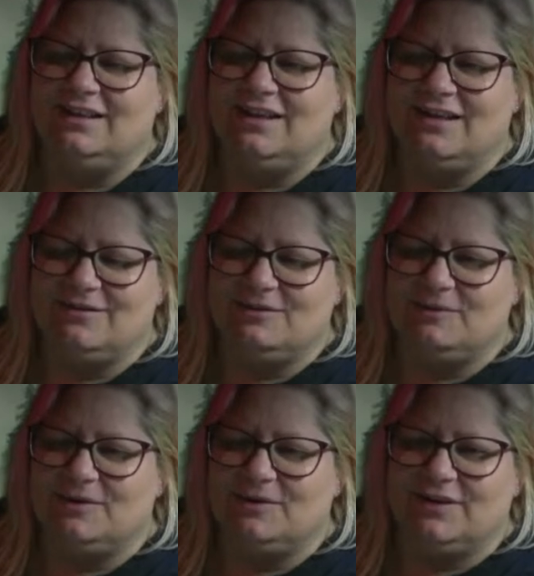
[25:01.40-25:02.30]
it was pretty
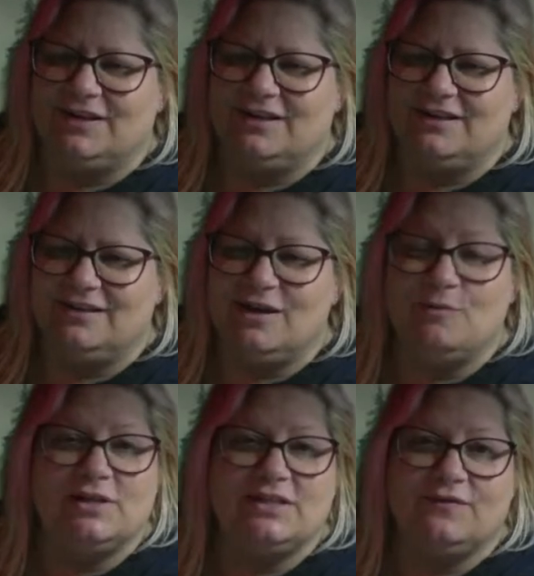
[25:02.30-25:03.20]
funny. It
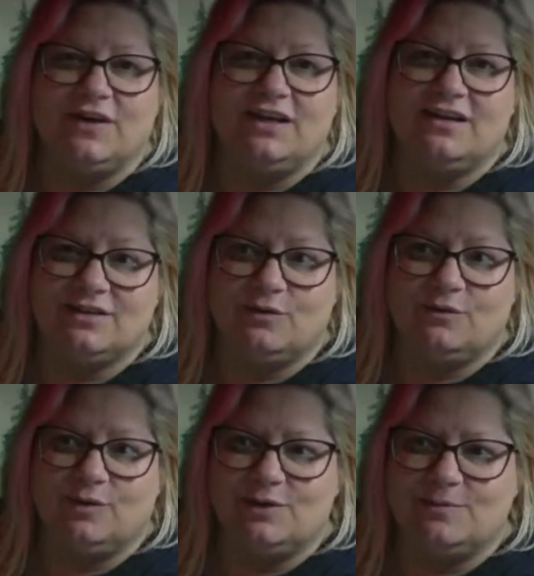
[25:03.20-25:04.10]
wasn't funny because they were real
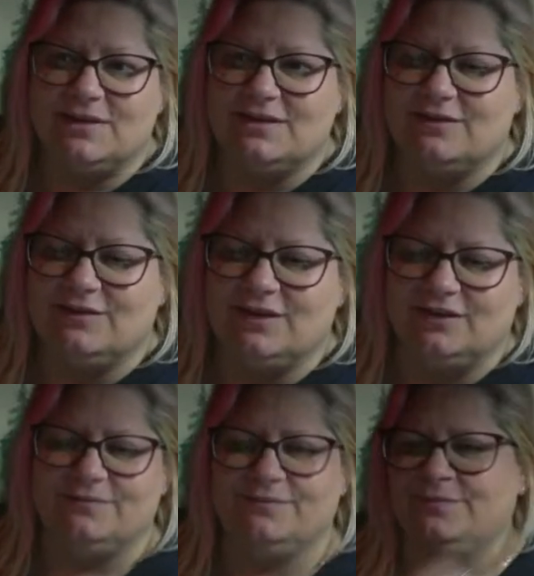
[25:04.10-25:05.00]
expensive, you know.
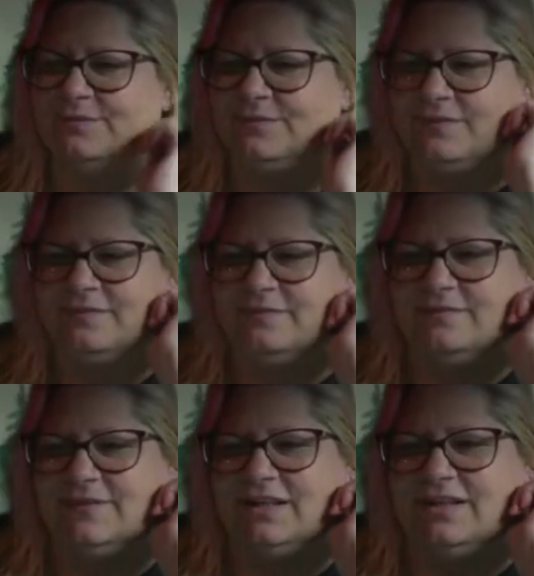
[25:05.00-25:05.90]
Yeah.